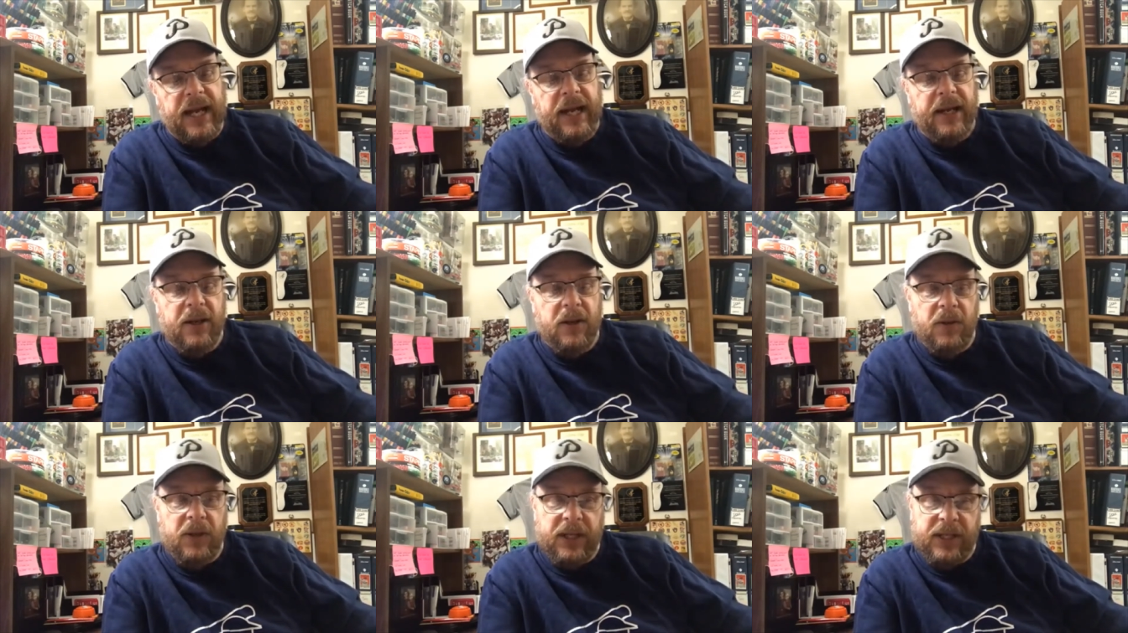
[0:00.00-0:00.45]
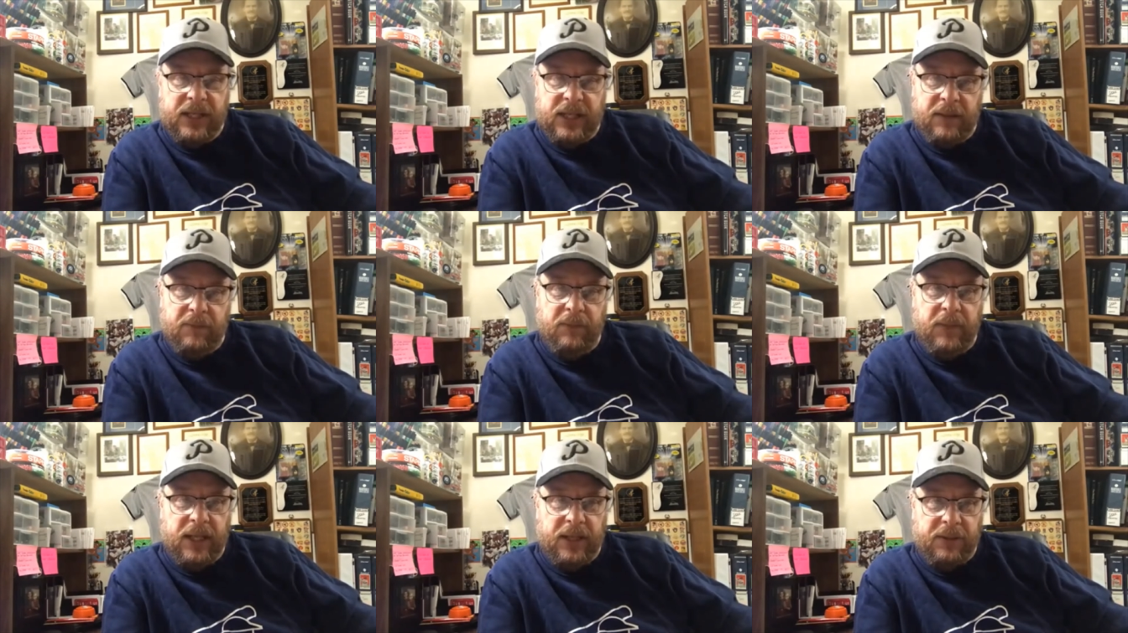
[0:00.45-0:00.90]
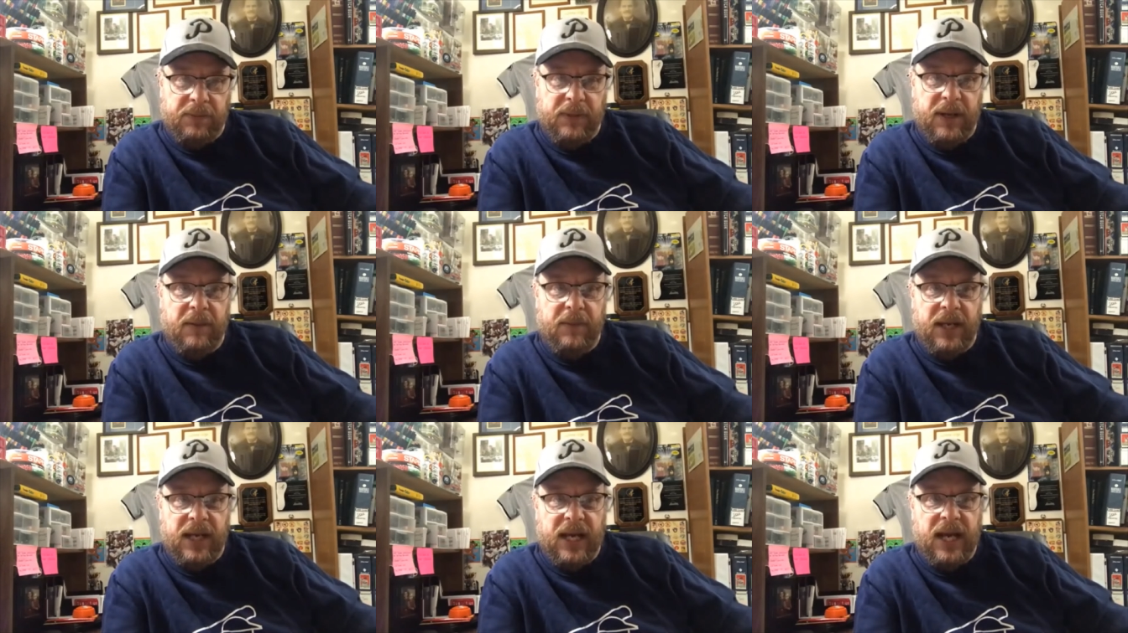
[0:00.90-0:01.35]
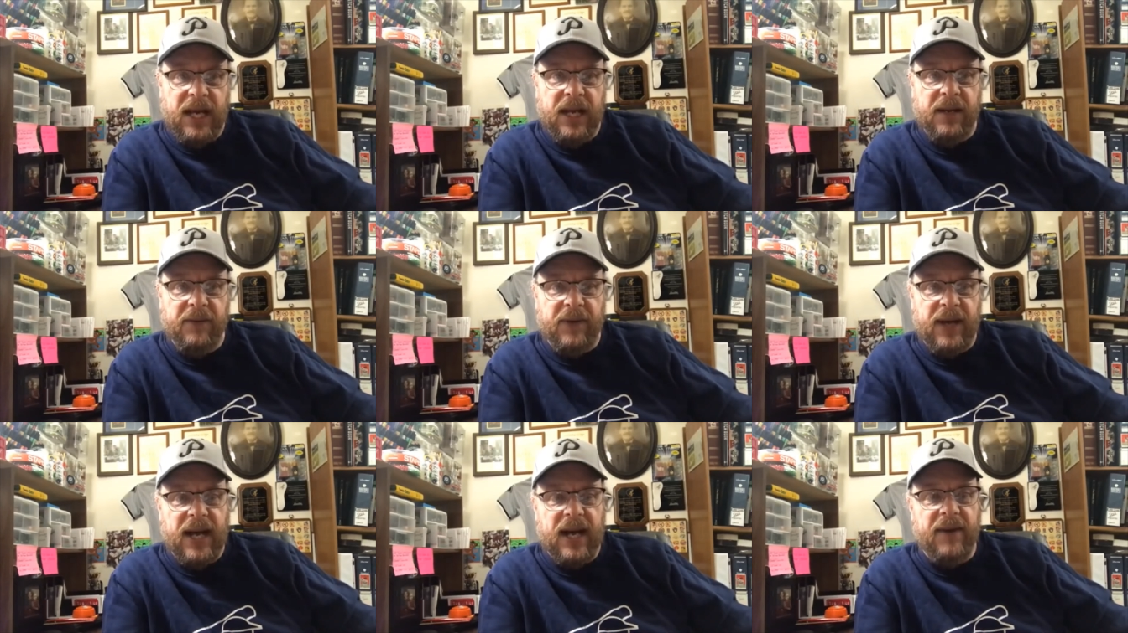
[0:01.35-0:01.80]
I know that's that's maybe kind
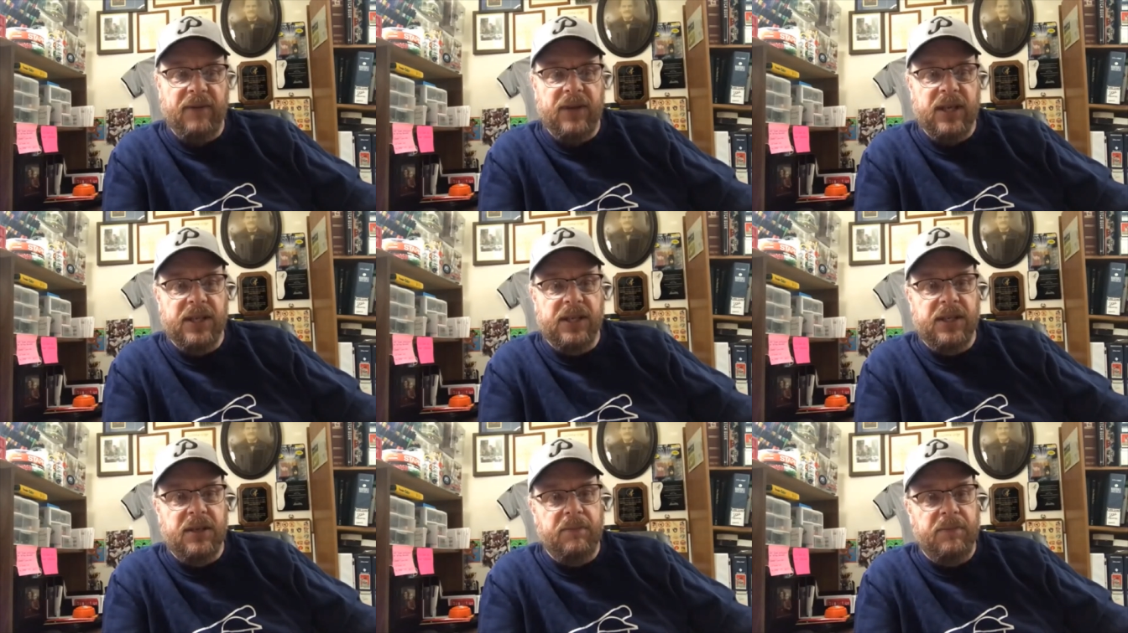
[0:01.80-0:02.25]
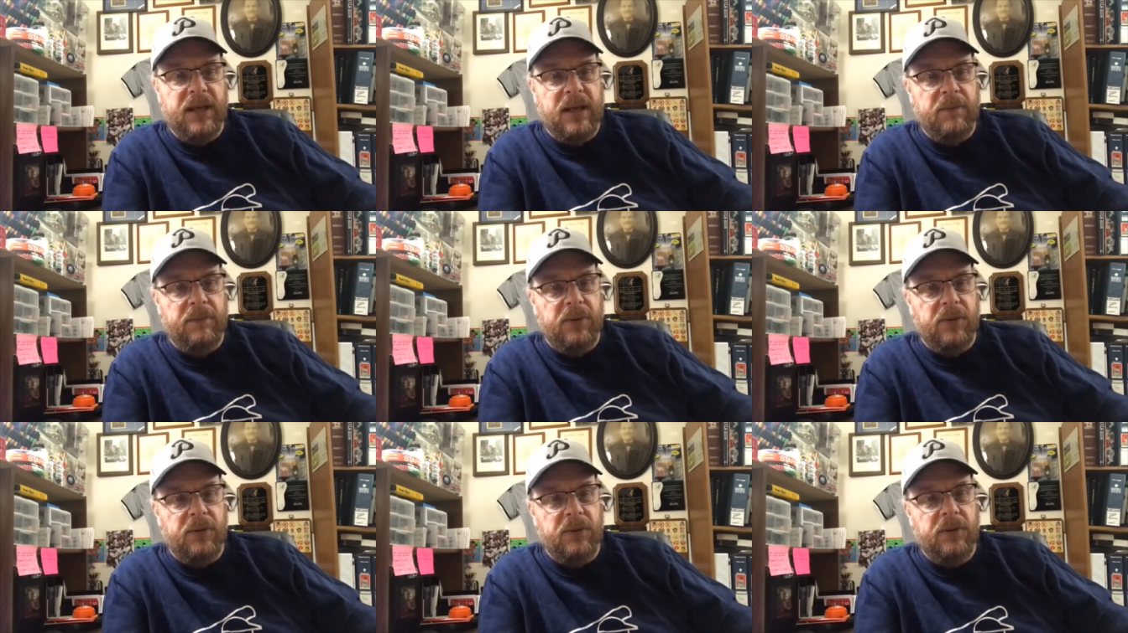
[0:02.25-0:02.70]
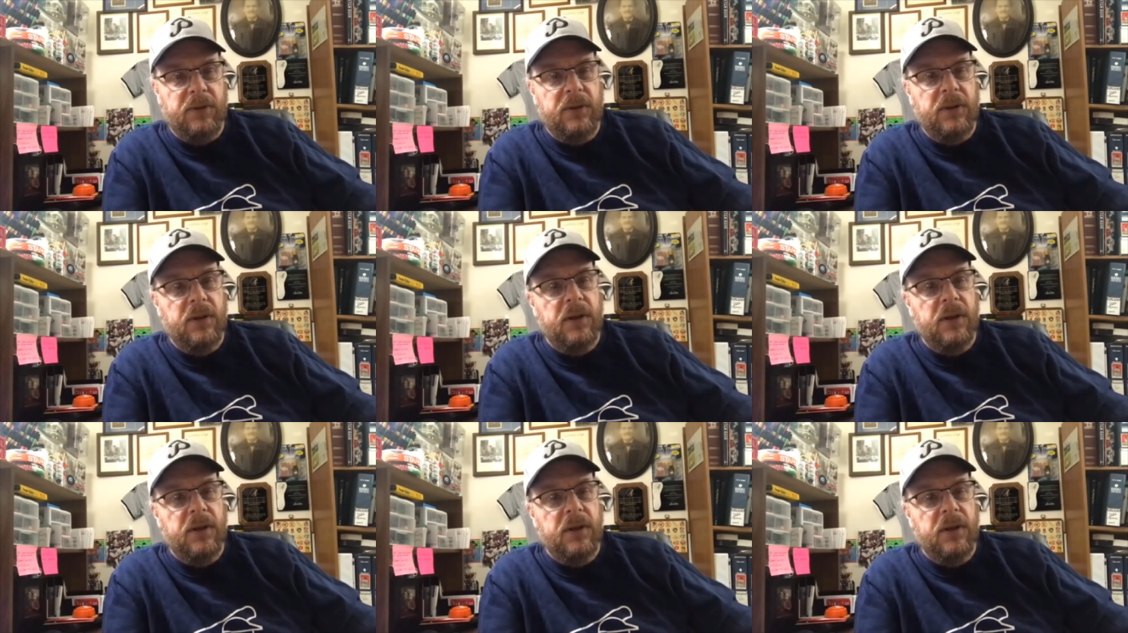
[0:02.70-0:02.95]
of obvious to people,